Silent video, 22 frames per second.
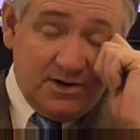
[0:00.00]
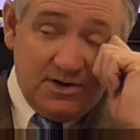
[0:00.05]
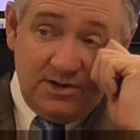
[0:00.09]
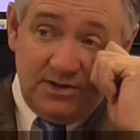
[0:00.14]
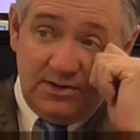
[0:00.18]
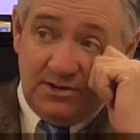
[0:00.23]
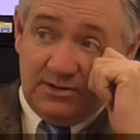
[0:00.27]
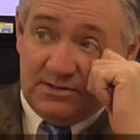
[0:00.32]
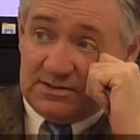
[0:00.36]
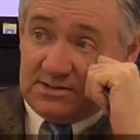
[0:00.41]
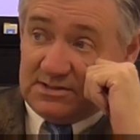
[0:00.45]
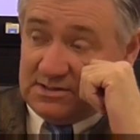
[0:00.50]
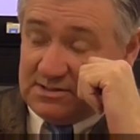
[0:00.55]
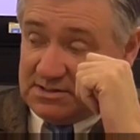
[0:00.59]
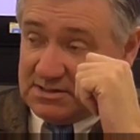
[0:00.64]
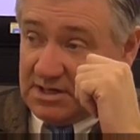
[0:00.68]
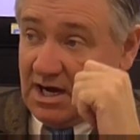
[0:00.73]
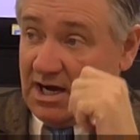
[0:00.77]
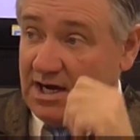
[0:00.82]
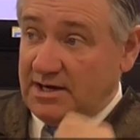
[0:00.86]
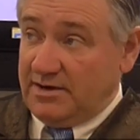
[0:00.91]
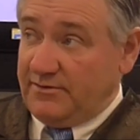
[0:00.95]
to use the
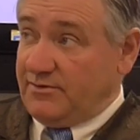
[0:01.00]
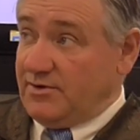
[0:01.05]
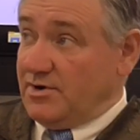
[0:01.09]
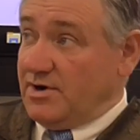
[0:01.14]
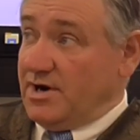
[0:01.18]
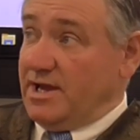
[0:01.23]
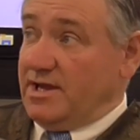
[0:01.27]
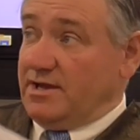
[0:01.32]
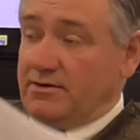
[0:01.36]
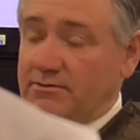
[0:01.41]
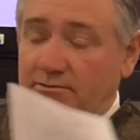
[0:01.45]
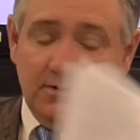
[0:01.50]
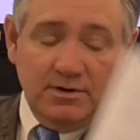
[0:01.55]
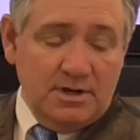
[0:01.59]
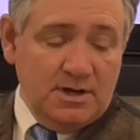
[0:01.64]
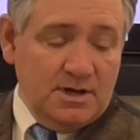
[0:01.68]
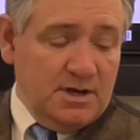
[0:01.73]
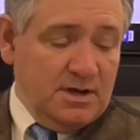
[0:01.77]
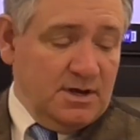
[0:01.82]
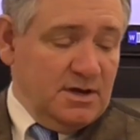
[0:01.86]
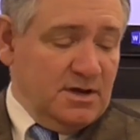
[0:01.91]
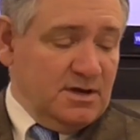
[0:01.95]
sine of your angle.
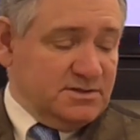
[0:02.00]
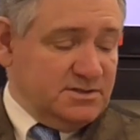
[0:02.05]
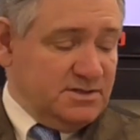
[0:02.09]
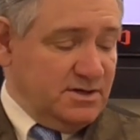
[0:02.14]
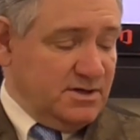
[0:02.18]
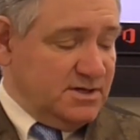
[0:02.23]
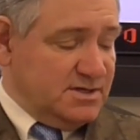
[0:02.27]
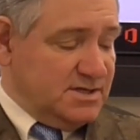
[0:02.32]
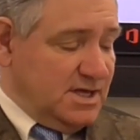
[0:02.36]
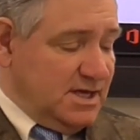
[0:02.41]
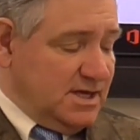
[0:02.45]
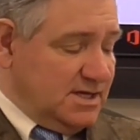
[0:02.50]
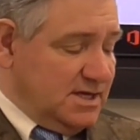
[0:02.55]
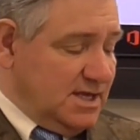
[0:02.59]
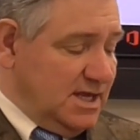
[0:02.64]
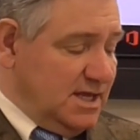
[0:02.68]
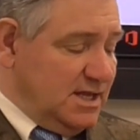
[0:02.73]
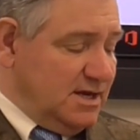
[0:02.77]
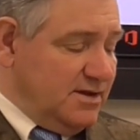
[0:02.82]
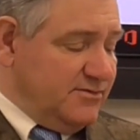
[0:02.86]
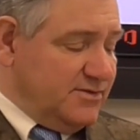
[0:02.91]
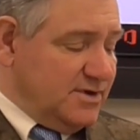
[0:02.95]
So you're going to take
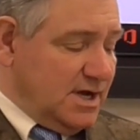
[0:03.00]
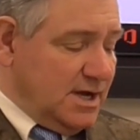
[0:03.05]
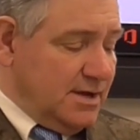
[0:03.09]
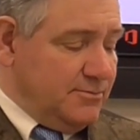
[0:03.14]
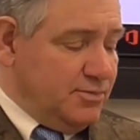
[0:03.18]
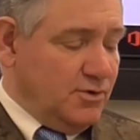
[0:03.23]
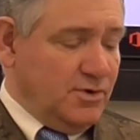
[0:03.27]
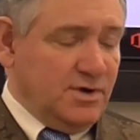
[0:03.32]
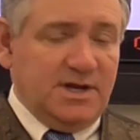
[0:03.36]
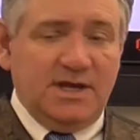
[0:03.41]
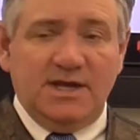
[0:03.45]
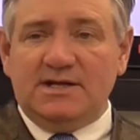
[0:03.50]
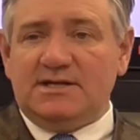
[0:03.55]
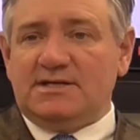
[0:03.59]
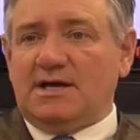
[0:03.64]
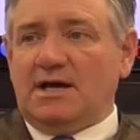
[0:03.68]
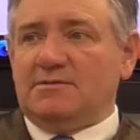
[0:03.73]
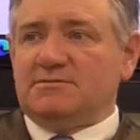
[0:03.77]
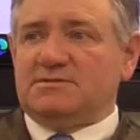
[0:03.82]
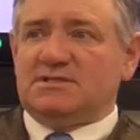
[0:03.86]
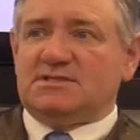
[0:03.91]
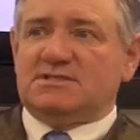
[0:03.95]
negative 9.8
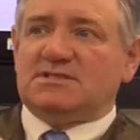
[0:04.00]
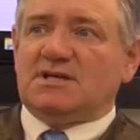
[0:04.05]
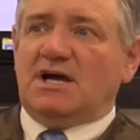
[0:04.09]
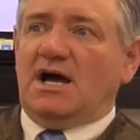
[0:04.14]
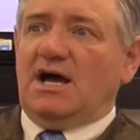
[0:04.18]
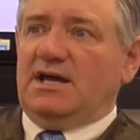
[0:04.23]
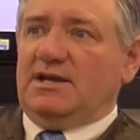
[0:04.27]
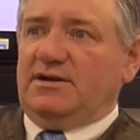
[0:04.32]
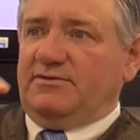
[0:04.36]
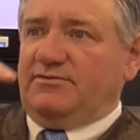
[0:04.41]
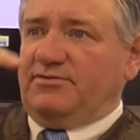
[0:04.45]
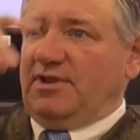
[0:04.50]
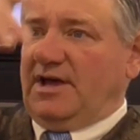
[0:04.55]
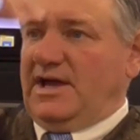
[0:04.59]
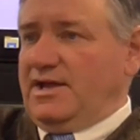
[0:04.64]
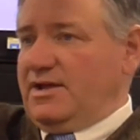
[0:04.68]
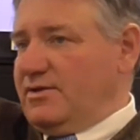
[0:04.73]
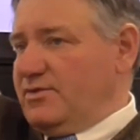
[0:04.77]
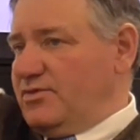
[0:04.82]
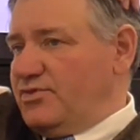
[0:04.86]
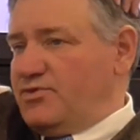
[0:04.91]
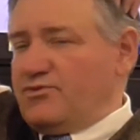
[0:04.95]
times the sine of
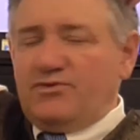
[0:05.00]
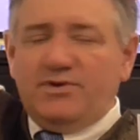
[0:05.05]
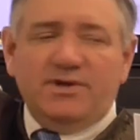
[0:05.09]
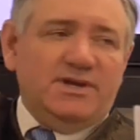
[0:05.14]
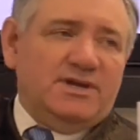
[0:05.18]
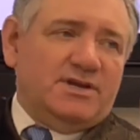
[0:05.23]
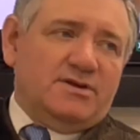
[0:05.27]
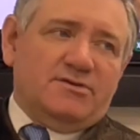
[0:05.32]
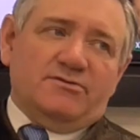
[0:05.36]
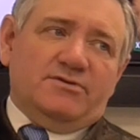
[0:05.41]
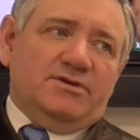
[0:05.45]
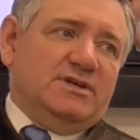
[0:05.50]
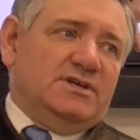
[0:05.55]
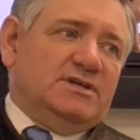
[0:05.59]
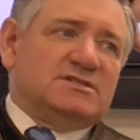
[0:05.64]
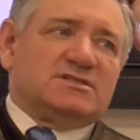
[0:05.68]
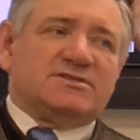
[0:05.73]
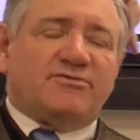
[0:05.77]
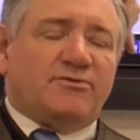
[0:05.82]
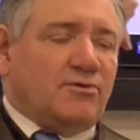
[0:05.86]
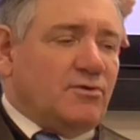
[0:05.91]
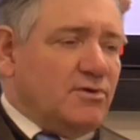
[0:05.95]
like 3
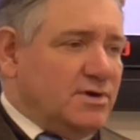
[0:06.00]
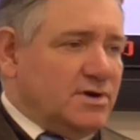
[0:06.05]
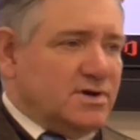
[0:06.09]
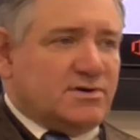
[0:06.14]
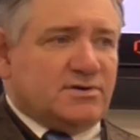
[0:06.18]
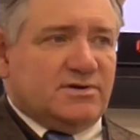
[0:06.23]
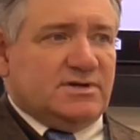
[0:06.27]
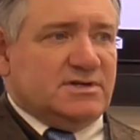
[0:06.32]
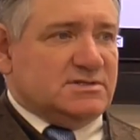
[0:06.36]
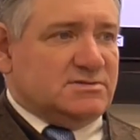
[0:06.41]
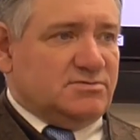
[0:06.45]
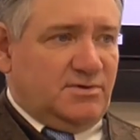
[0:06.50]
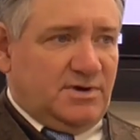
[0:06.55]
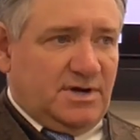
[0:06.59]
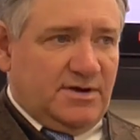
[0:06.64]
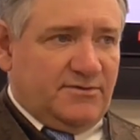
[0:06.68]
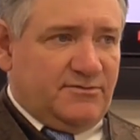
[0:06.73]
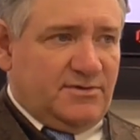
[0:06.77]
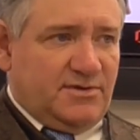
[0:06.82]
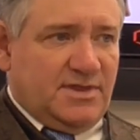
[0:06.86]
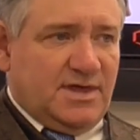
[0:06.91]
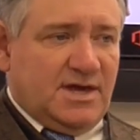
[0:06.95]
degrees, 4 degrees,
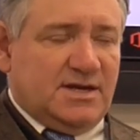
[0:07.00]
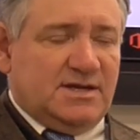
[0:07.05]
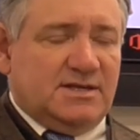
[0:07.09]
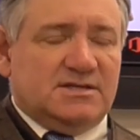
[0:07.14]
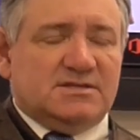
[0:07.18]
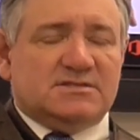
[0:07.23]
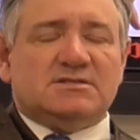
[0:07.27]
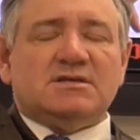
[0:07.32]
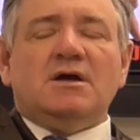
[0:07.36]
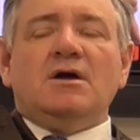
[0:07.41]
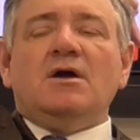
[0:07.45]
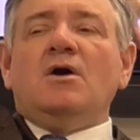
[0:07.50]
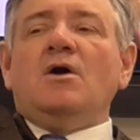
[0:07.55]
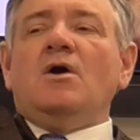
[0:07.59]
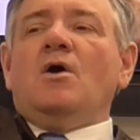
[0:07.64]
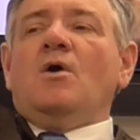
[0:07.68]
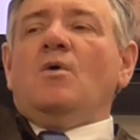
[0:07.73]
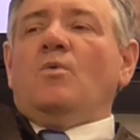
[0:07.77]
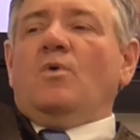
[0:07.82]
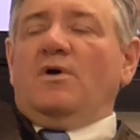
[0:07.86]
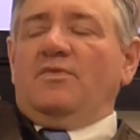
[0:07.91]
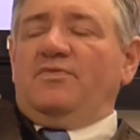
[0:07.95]
whatever that is.
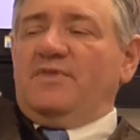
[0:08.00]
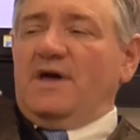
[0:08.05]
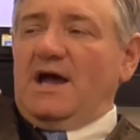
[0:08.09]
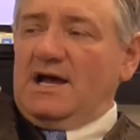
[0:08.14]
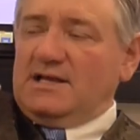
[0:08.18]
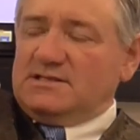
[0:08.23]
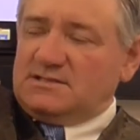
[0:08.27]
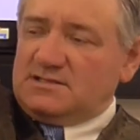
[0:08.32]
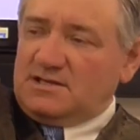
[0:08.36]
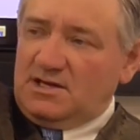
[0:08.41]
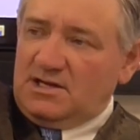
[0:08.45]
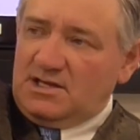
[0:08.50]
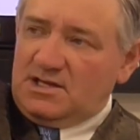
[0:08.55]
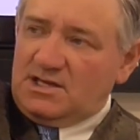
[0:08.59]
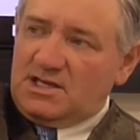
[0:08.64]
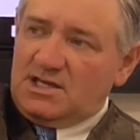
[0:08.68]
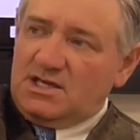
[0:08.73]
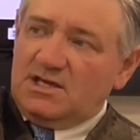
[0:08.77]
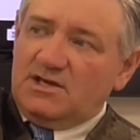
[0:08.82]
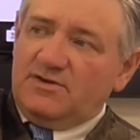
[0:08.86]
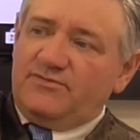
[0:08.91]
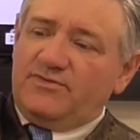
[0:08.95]
What that's going
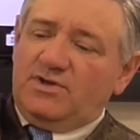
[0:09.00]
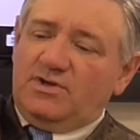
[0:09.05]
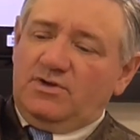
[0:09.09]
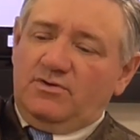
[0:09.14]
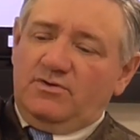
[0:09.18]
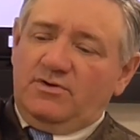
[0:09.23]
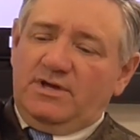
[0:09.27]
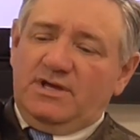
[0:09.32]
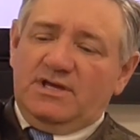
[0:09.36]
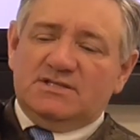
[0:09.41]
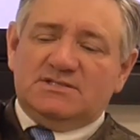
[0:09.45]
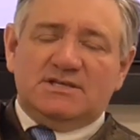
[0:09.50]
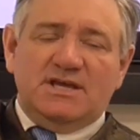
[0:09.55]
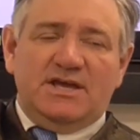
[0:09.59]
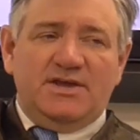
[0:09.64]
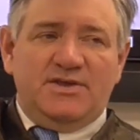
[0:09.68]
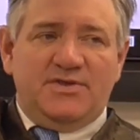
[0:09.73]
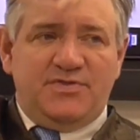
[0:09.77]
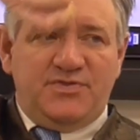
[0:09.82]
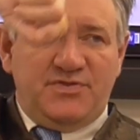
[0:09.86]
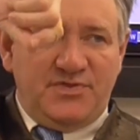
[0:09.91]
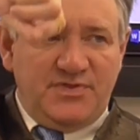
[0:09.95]
to give you is
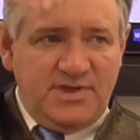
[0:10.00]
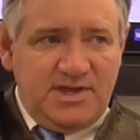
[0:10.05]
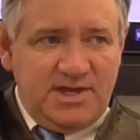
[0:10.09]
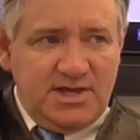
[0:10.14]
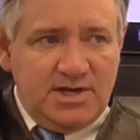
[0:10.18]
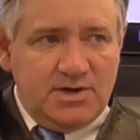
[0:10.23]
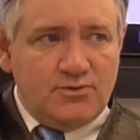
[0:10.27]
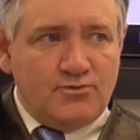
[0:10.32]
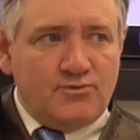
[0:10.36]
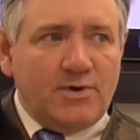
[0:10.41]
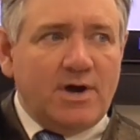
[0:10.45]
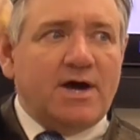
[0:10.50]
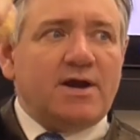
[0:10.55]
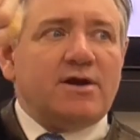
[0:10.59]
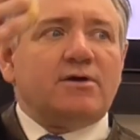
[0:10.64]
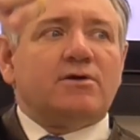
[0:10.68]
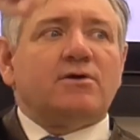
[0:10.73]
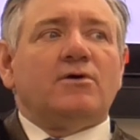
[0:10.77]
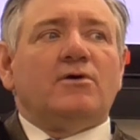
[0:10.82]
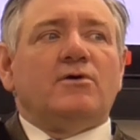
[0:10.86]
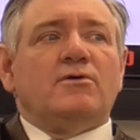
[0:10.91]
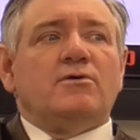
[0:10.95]
a
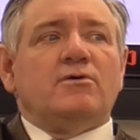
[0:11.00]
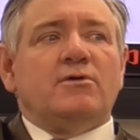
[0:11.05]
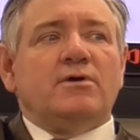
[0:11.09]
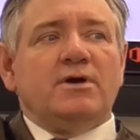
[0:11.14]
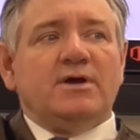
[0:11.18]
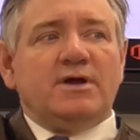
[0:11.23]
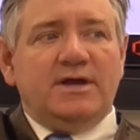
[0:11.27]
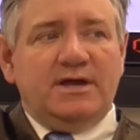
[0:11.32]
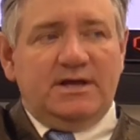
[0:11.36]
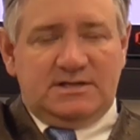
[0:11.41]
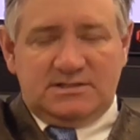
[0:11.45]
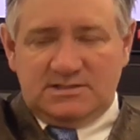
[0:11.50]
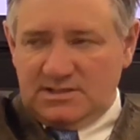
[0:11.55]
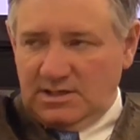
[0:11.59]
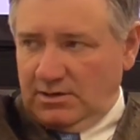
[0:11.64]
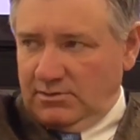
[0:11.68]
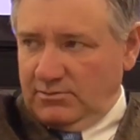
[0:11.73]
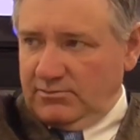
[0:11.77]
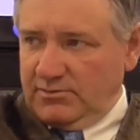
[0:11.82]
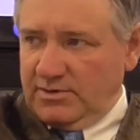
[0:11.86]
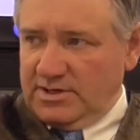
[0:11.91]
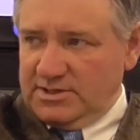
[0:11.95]
theoretical
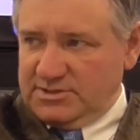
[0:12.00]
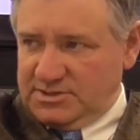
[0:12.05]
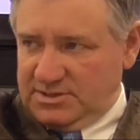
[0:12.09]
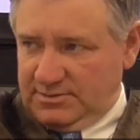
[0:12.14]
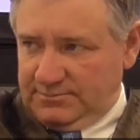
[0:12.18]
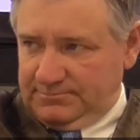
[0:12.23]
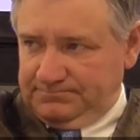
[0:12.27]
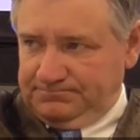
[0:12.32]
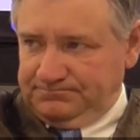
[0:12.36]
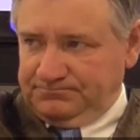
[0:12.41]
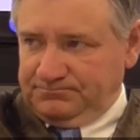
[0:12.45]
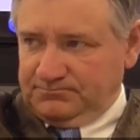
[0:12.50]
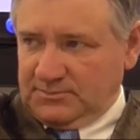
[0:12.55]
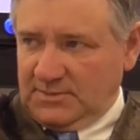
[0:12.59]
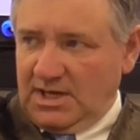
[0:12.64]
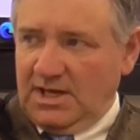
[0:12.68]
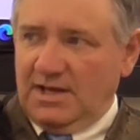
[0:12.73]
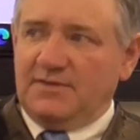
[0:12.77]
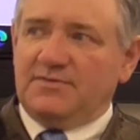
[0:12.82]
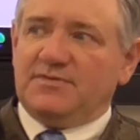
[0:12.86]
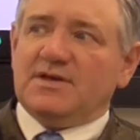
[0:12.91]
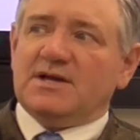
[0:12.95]
acceleration.
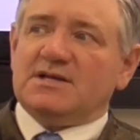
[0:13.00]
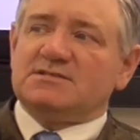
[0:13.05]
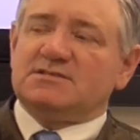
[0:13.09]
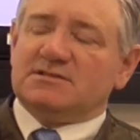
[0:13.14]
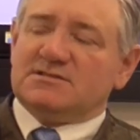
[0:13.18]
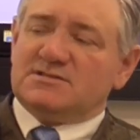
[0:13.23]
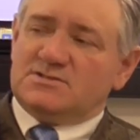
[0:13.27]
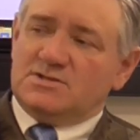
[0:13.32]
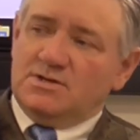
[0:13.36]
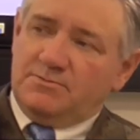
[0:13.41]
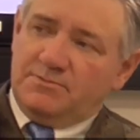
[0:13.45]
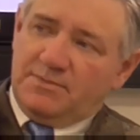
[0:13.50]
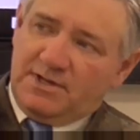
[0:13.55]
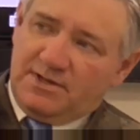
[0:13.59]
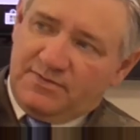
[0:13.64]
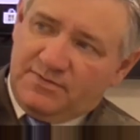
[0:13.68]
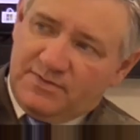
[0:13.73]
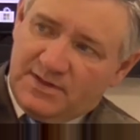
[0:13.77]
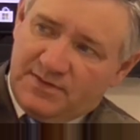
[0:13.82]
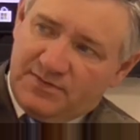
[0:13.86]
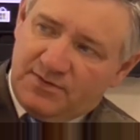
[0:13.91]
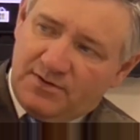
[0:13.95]
Okay, that's
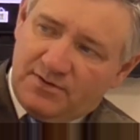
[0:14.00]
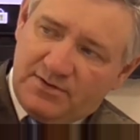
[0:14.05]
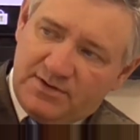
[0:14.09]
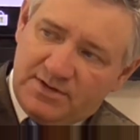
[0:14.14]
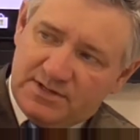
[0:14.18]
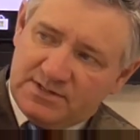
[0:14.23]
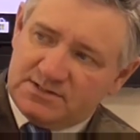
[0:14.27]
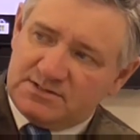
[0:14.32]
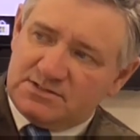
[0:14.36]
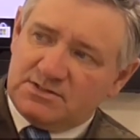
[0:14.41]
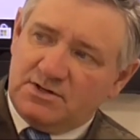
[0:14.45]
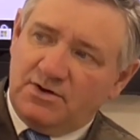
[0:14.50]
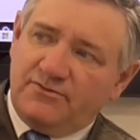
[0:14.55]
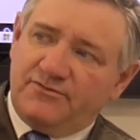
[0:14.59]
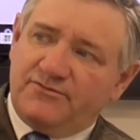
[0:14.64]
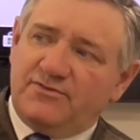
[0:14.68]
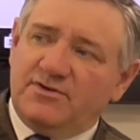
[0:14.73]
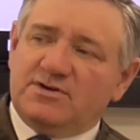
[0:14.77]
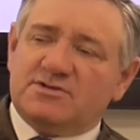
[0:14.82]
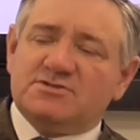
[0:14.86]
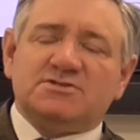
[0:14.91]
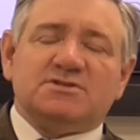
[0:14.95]
assuming that there is no
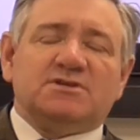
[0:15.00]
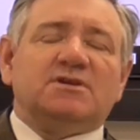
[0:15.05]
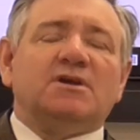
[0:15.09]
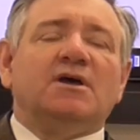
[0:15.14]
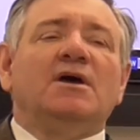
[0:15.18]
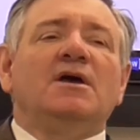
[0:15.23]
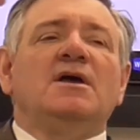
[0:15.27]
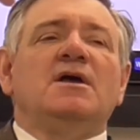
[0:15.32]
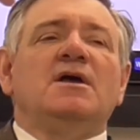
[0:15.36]
friction.